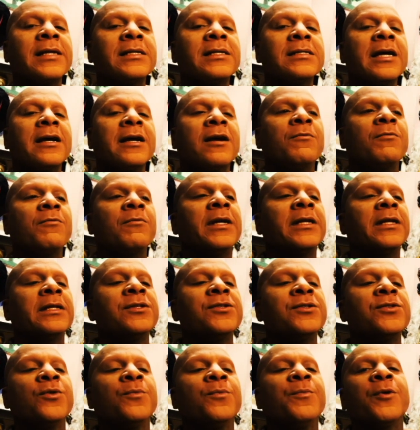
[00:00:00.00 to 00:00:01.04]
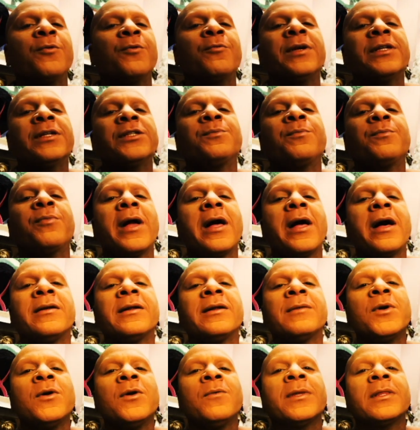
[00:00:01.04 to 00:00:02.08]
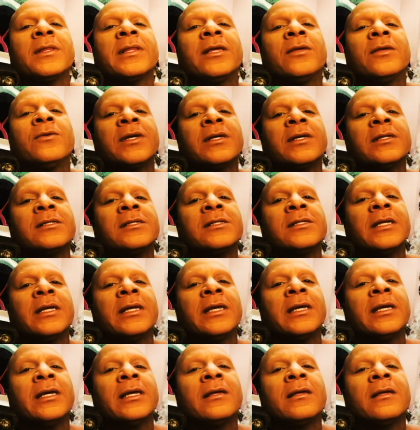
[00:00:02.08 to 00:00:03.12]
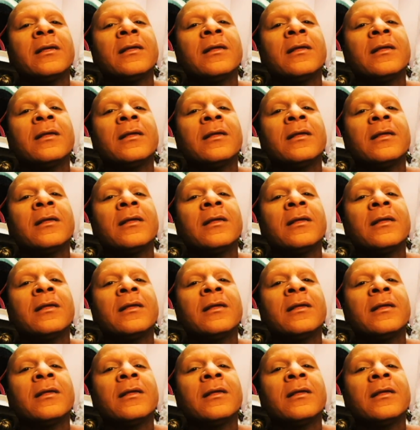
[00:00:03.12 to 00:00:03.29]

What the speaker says: It's like a really super rich brown. I'm hoping that you can see.